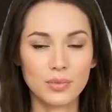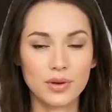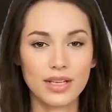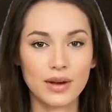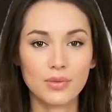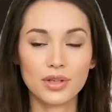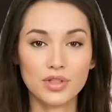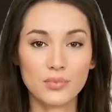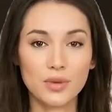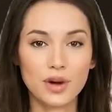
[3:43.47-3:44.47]
will enable it
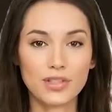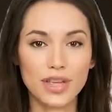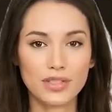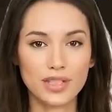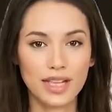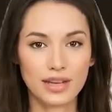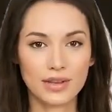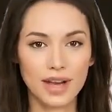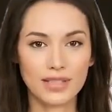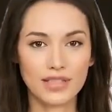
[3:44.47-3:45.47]
to process and
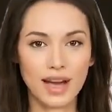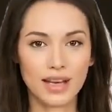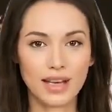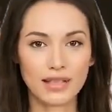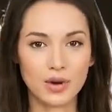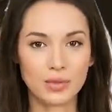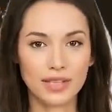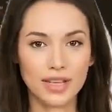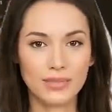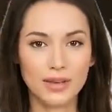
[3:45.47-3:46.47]
analyze data in new and
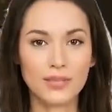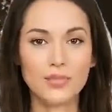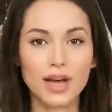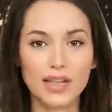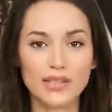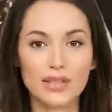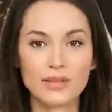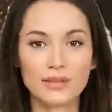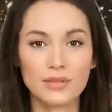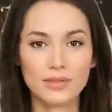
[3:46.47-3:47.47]
innovative ways.
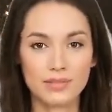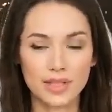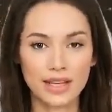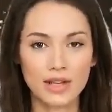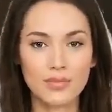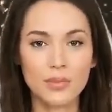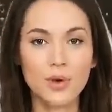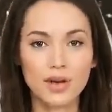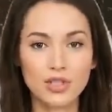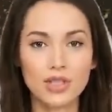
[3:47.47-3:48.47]
Thank you for
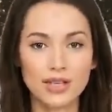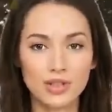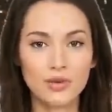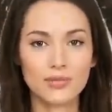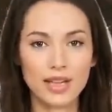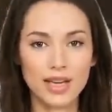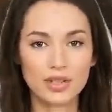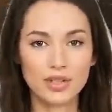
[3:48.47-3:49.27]
watching and don't forget